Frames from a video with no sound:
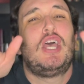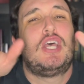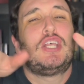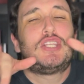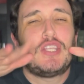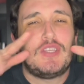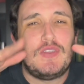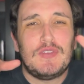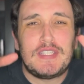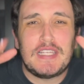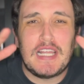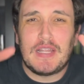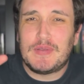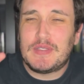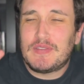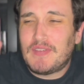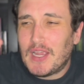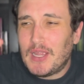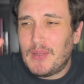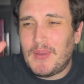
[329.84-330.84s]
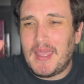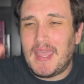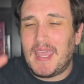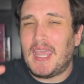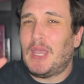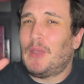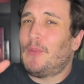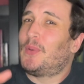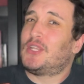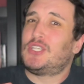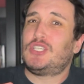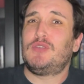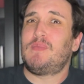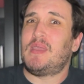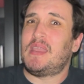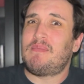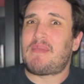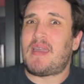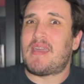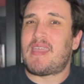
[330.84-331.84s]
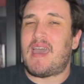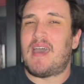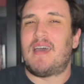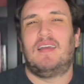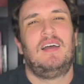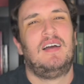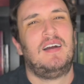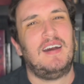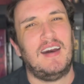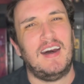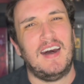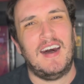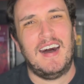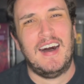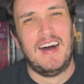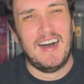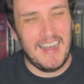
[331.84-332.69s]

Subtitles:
so you said it was very YA. What did you mean by that?